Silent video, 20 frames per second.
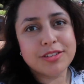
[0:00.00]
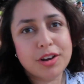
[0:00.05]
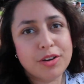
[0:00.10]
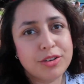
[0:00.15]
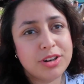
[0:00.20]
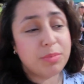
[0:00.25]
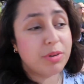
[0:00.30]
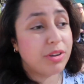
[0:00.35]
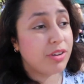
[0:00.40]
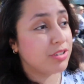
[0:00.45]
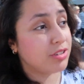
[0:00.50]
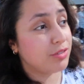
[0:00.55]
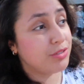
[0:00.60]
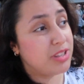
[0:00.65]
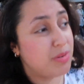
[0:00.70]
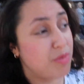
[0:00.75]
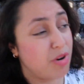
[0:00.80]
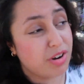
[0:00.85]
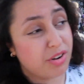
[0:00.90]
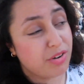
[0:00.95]
Not only because
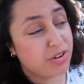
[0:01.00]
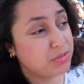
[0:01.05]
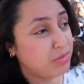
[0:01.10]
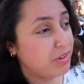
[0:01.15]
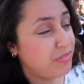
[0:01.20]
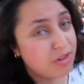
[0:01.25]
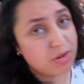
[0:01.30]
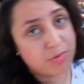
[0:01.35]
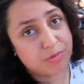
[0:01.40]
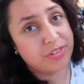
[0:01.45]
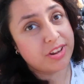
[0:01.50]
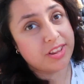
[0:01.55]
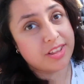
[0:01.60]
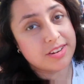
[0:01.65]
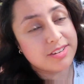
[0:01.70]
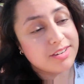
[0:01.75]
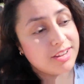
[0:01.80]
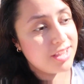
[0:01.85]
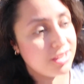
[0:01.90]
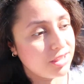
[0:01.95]
obviously Morocco is my favourite
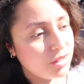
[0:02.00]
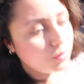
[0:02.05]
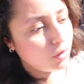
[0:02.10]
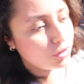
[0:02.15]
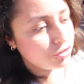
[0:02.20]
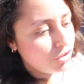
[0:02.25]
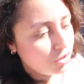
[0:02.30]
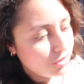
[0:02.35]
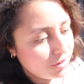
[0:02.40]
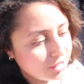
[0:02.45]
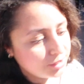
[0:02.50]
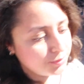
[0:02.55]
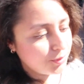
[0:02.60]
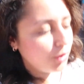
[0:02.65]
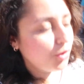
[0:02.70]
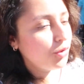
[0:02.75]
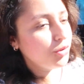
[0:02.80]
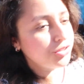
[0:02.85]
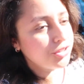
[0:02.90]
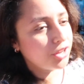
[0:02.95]
pavilion in the World Showcase,
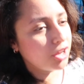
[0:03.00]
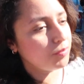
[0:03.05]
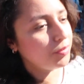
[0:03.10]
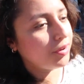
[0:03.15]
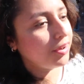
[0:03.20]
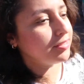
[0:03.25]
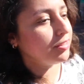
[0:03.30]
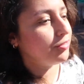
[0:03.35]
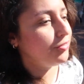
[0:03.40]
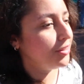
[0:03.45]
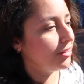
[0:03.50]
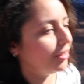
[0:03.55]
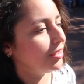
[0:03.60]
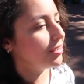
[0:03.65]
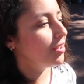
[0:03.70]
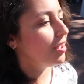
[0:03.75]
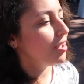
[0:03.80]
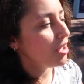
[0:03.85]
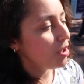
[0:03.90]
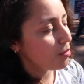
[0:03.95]
but also because I feel
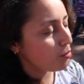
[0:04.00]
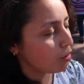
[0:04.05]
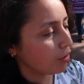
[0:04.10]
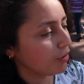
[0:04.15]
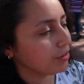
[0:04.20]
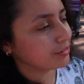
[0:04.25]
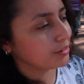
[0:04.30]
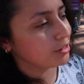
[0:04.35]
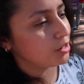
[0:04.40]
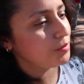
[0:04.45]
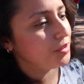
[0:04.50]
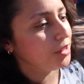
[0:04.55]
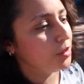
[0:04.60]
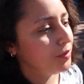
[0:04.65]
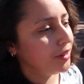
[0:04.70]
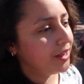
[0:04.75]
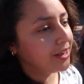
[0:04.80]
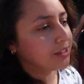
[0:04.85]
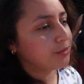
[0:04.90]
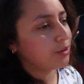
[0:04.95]
like Morocco is going to be the
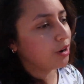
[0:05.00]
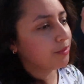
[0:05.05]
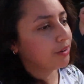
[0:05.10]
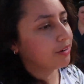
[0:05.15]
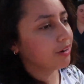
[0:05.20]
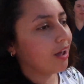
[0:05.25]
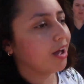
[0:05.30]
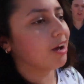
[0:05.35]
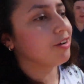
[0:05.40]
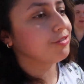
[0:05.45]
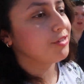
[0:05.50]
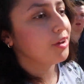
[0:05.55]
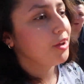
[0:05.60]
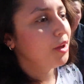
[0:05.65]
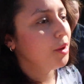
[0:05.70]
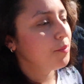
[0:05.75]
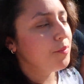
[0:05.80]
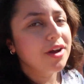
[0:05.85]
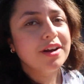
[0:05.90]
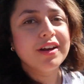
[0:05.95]
place where I'm going to have
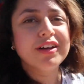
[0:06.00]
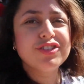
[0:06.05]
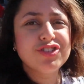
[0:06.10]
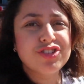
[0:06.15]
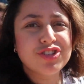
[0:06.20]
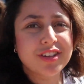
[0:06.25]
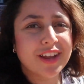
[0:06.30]
my lunch